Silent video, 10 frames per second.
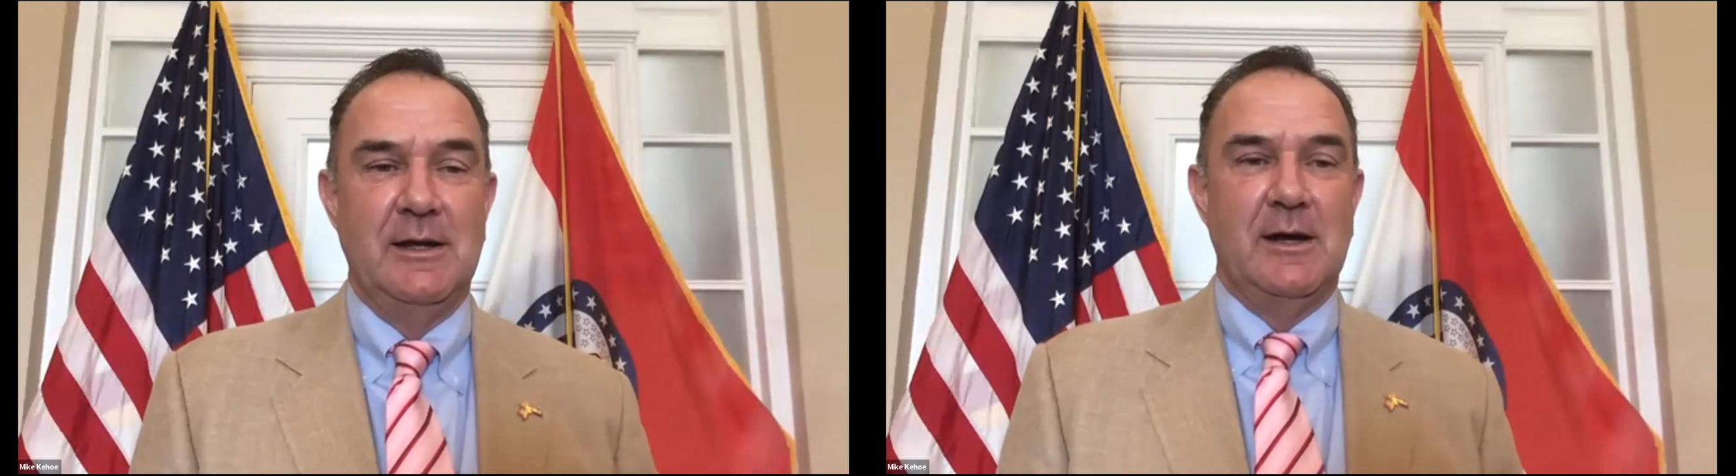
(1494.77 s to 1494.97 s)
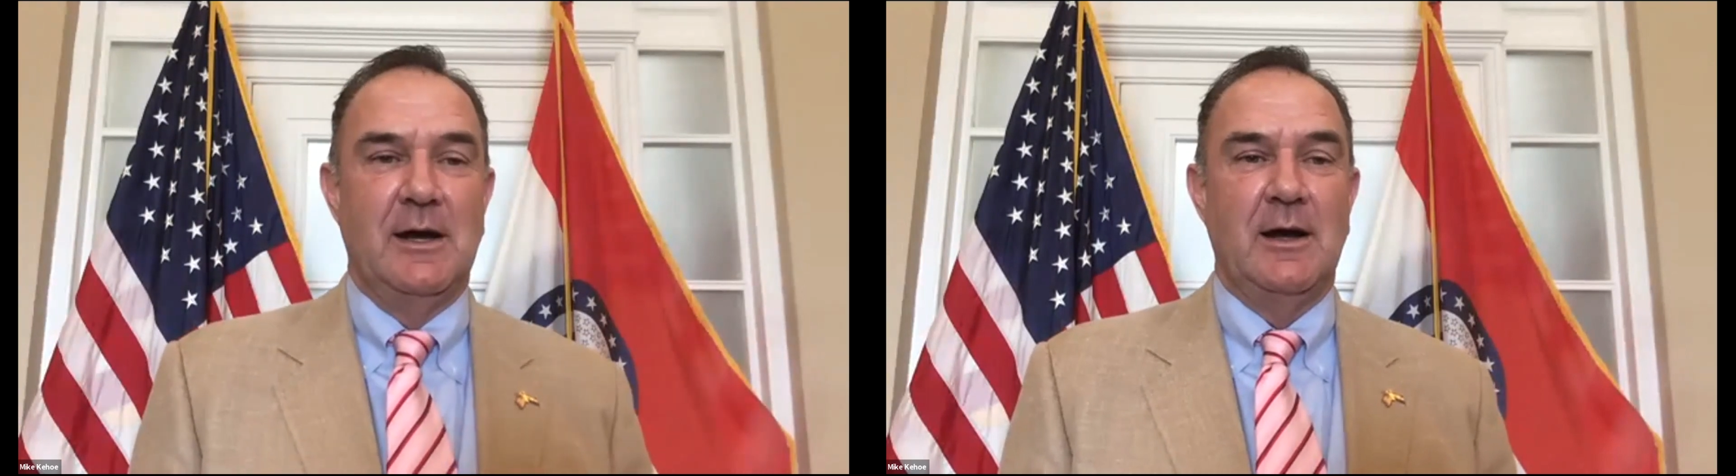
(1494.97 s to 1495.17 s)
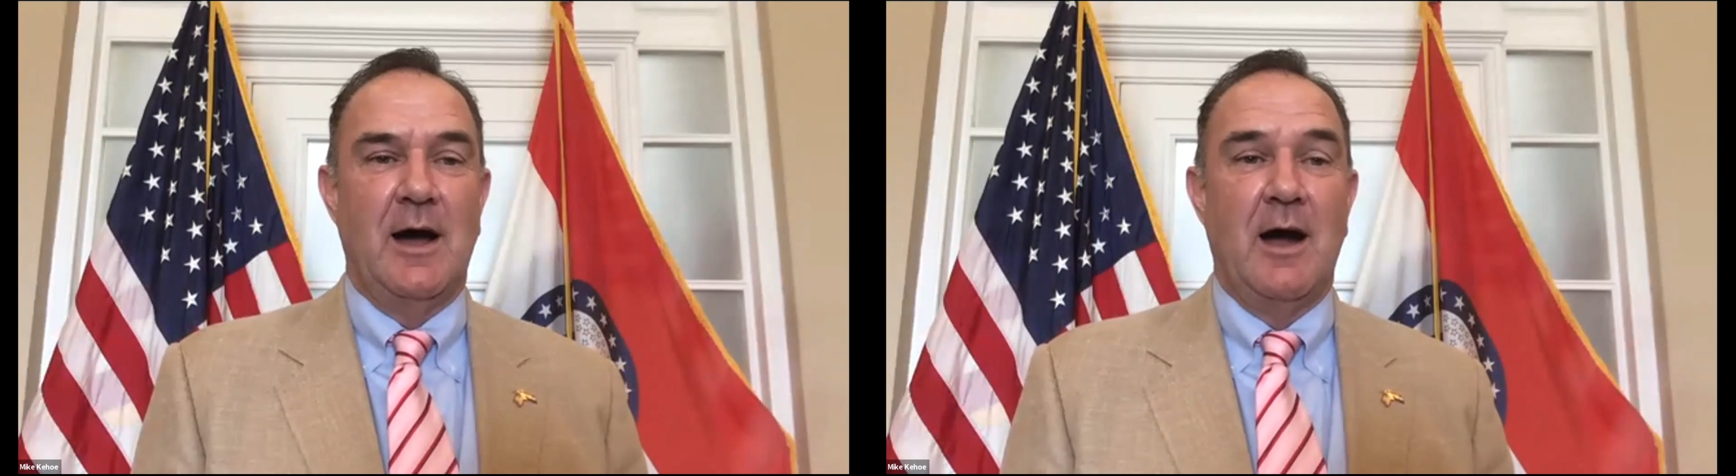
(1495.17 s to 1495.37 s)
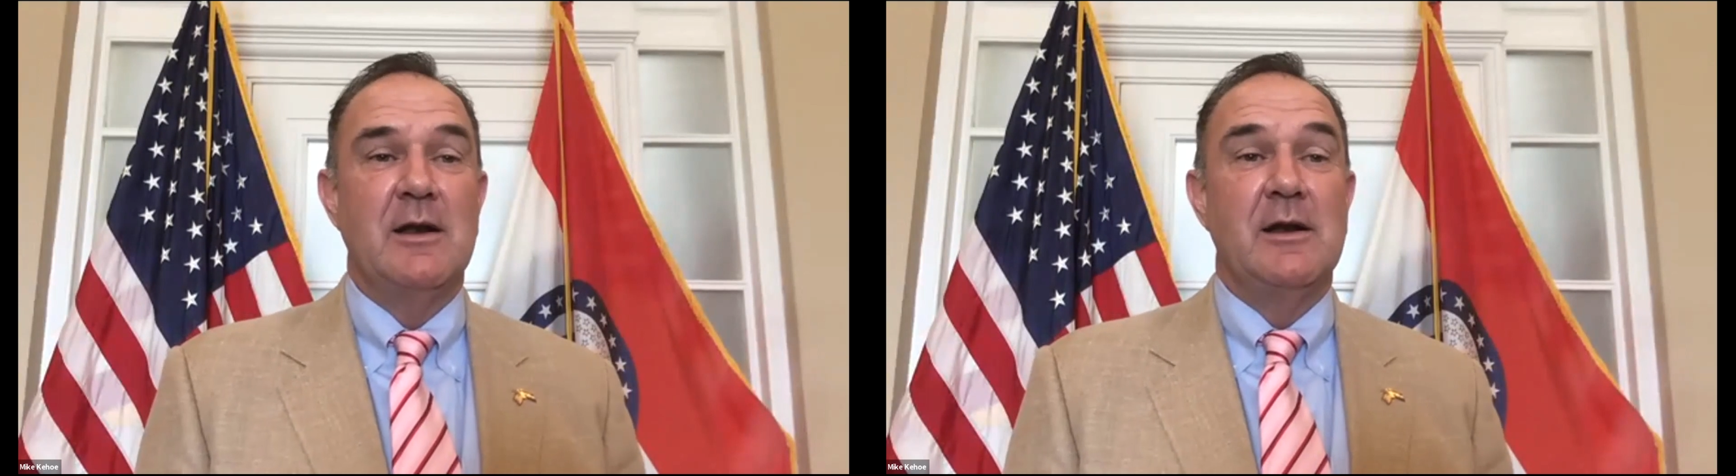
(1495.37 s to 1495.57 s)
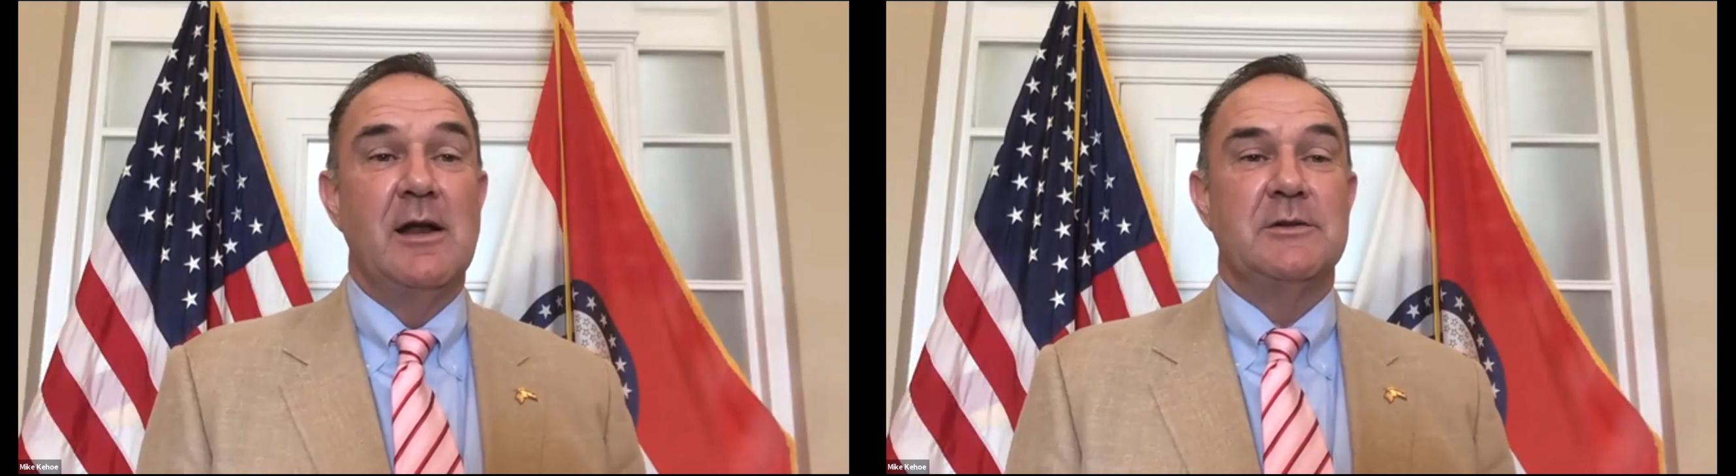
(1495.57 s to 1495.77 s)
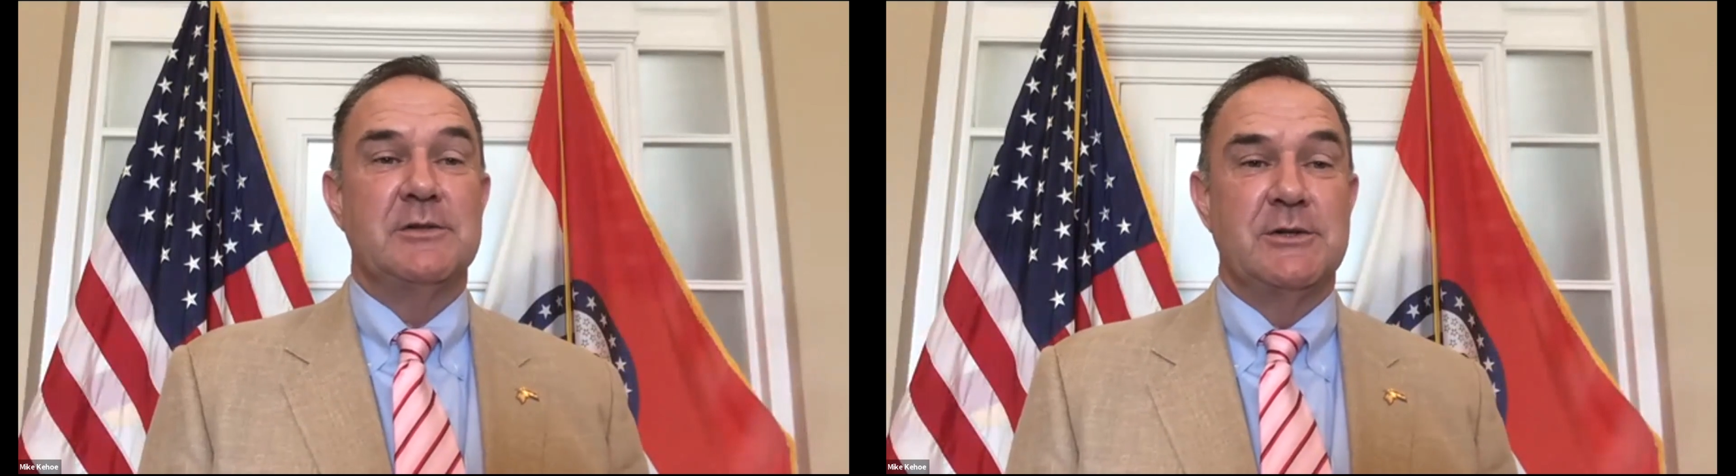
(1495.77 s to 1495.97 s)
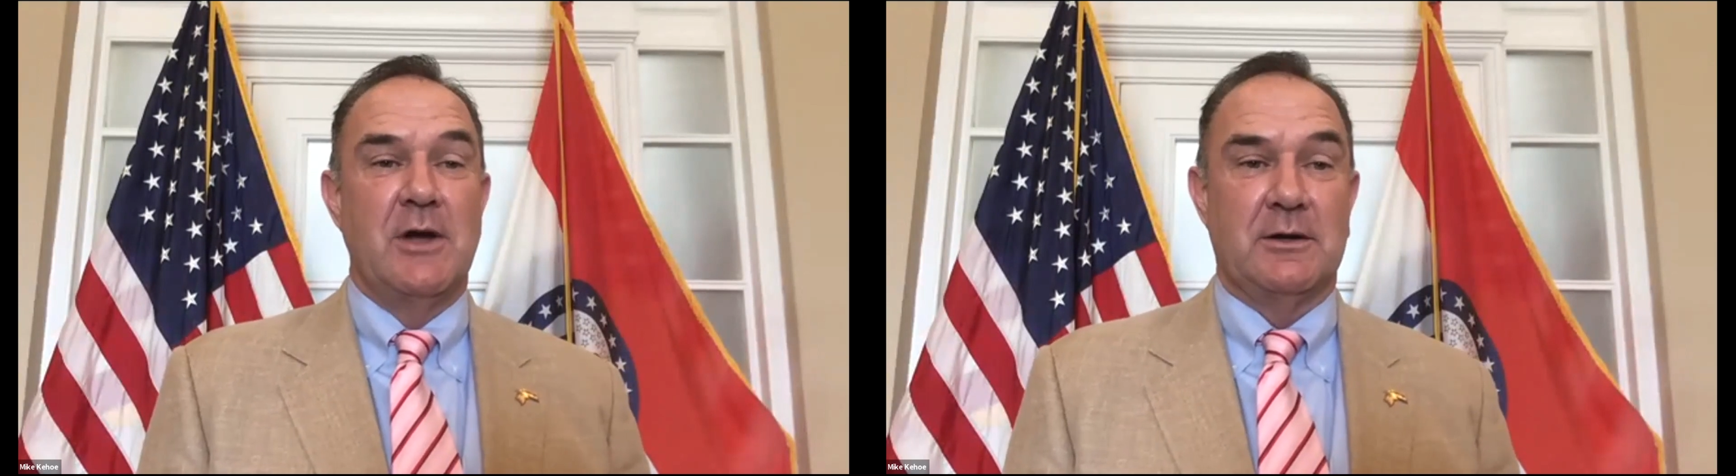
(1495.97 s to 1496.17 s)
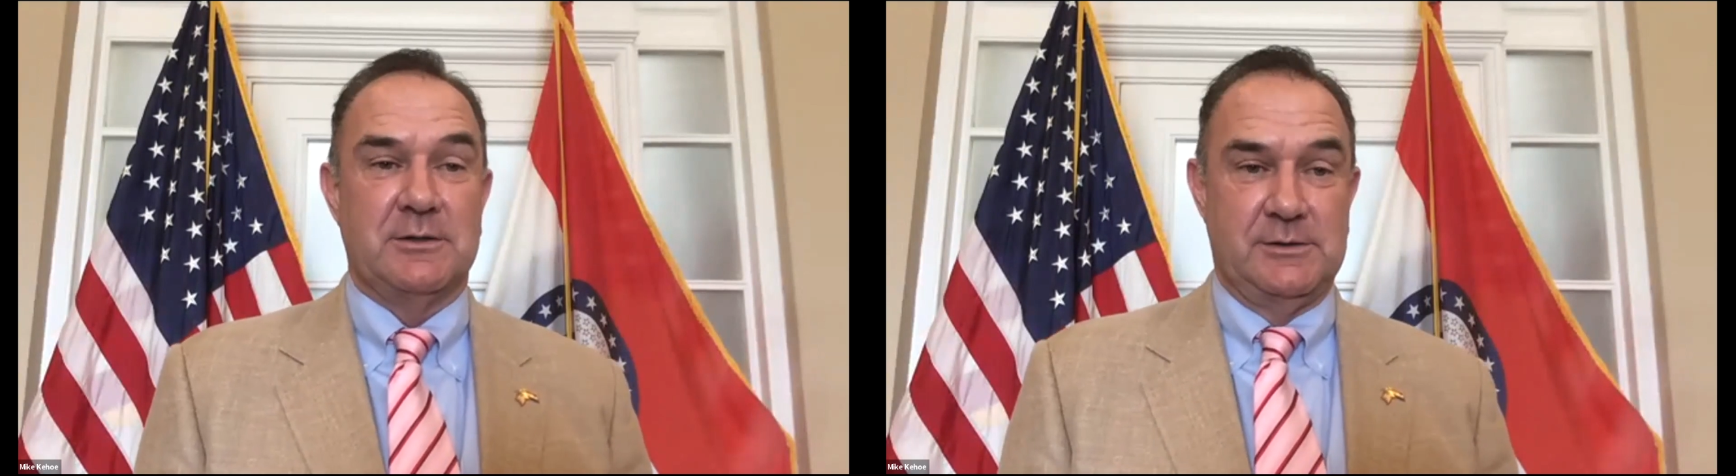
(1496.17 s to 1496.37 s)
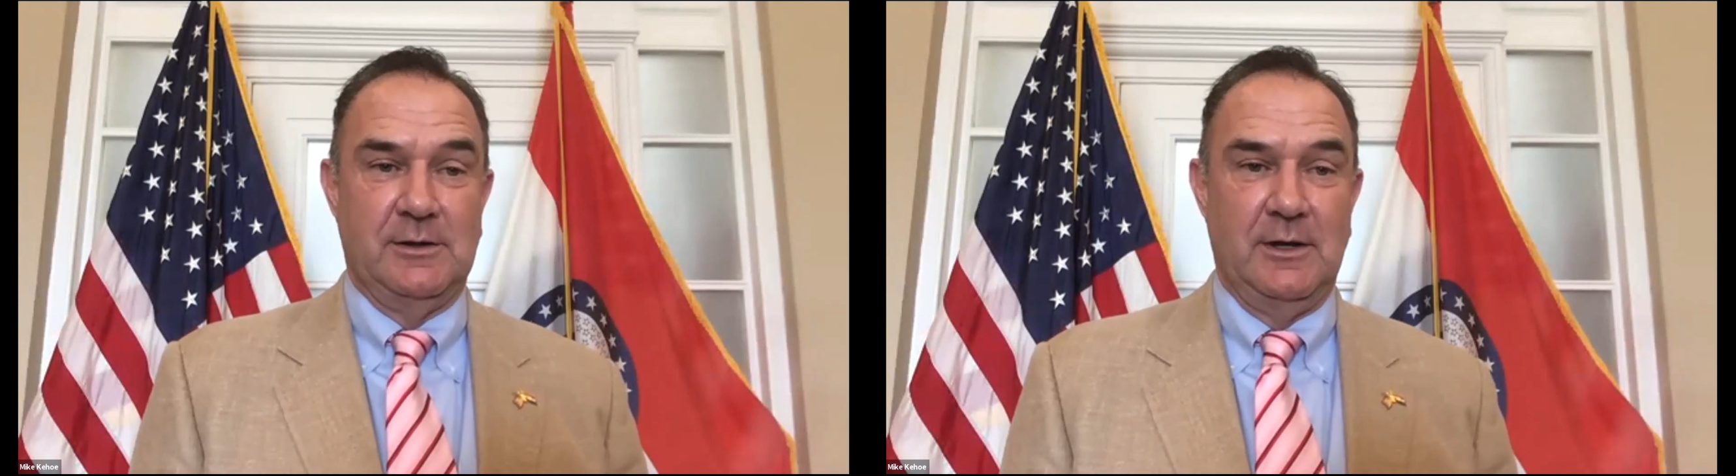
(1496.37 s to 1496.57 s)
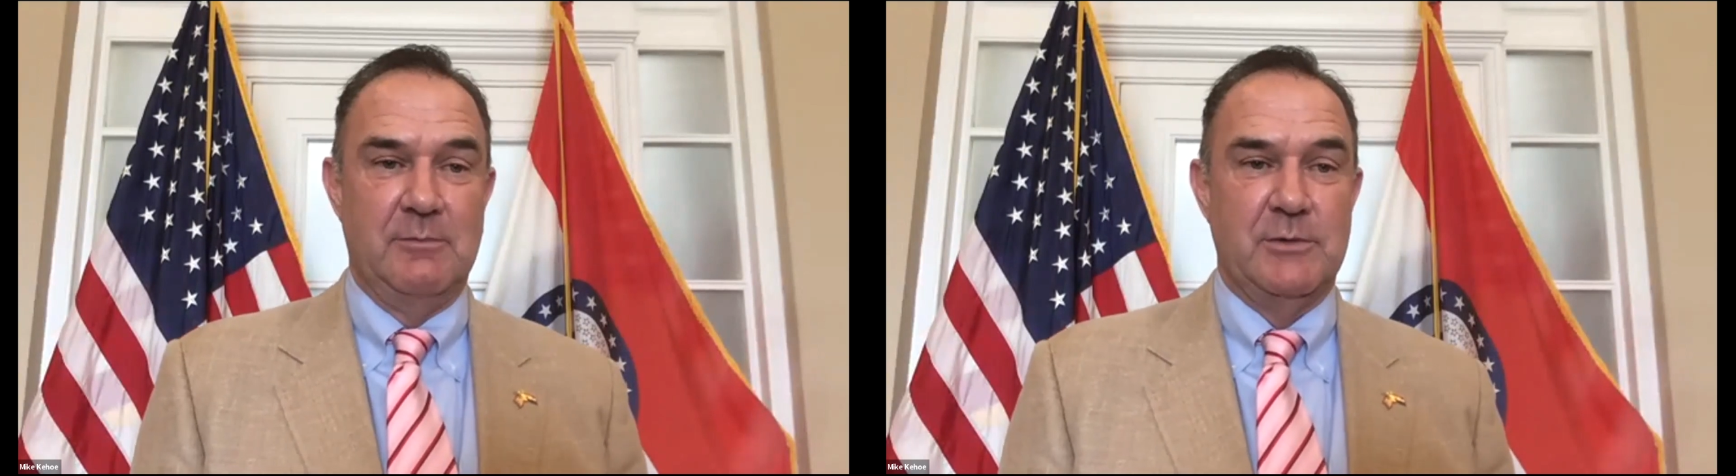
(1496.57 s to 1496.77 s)
Our internet sucks
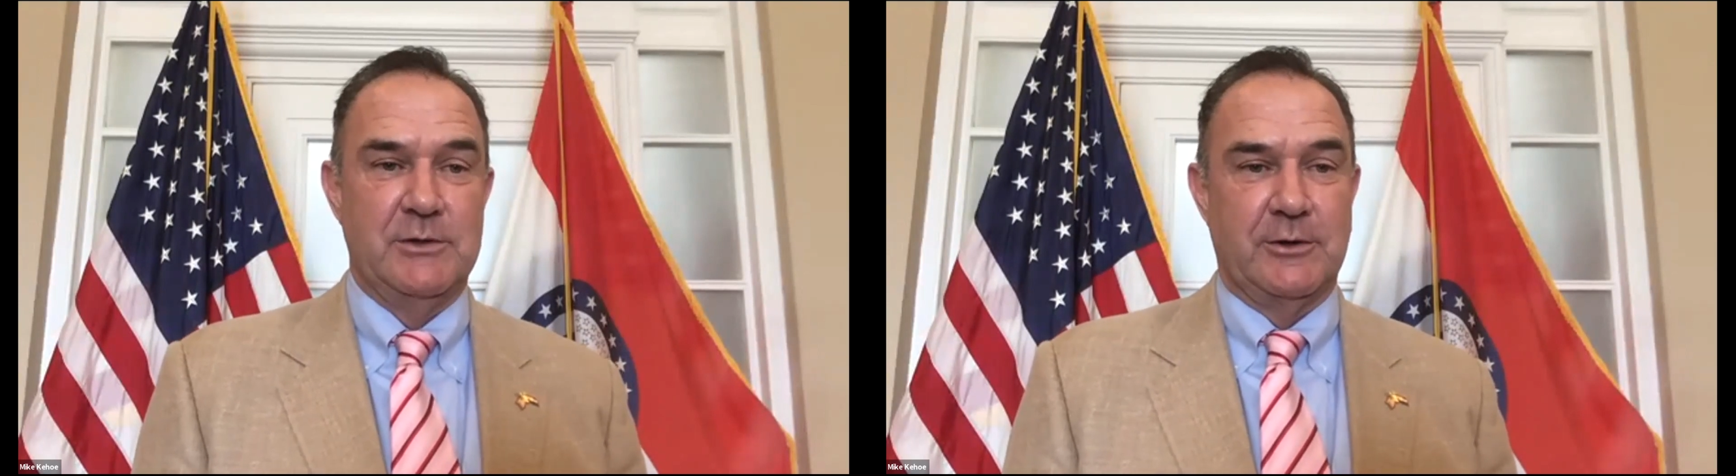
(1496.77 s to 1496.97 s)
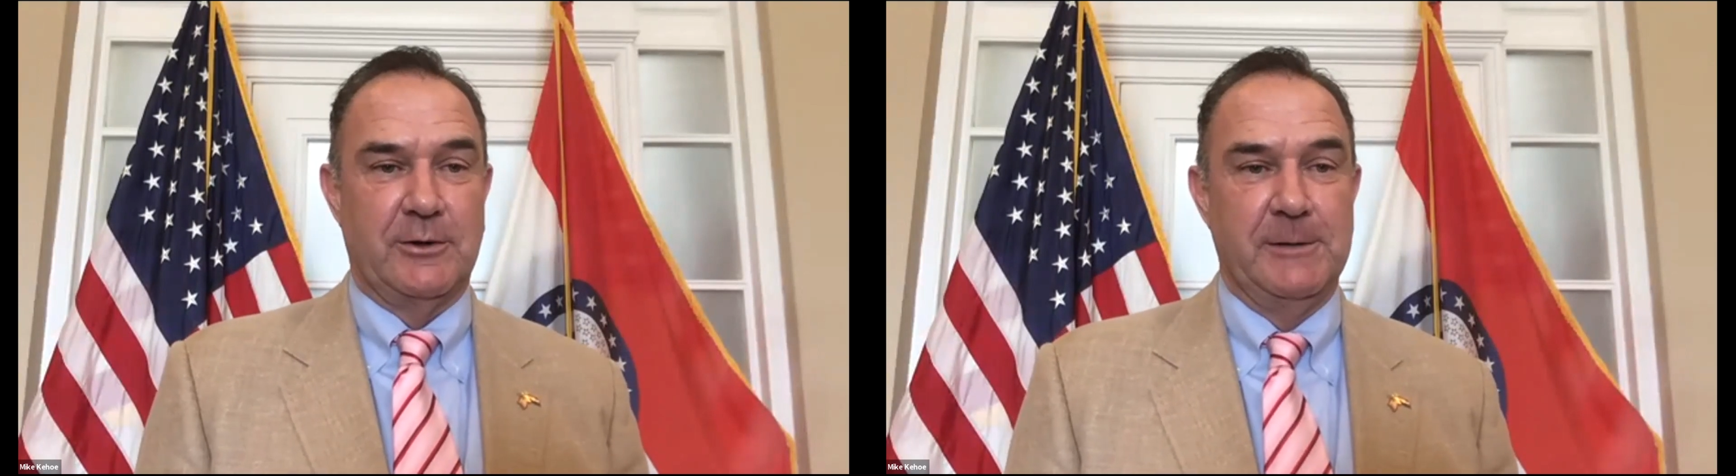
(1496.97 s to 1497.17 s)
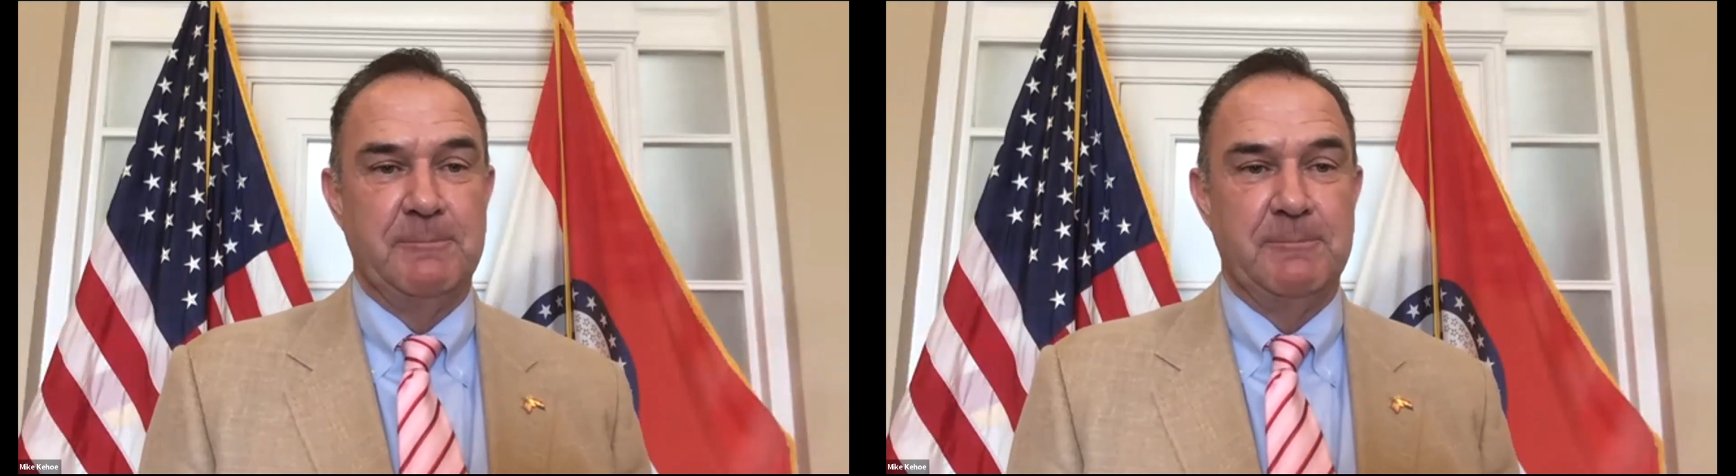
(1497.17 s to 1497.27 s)
in Missouri.